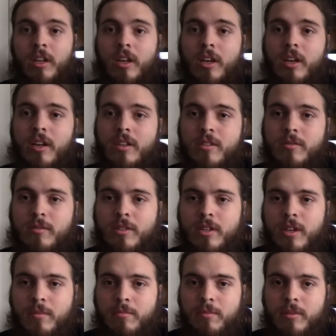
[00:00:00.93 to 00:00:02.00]
Hey guys, what's
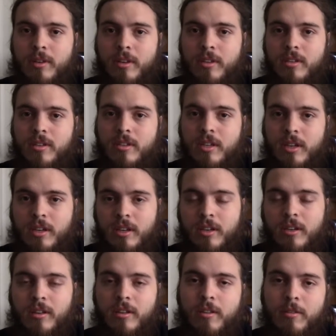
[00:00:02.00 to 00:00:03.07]
up? It's
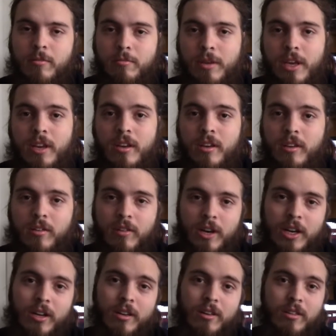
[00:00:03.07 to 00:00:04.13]
me,
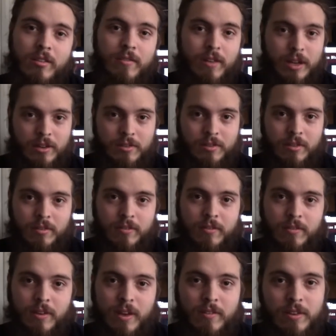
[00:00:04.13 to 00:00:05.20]
Greg, the founder of
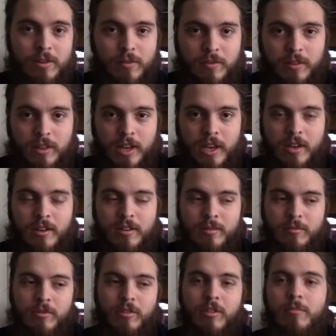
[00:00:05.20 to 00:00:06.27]
Heavy Newfoundland.
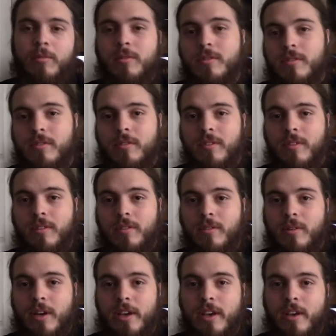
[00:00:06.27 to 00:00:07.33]
I'm sure most of you know
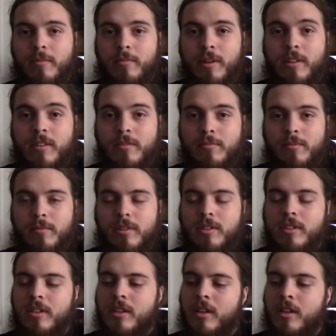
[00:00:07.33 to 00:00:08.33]
who I am by this point.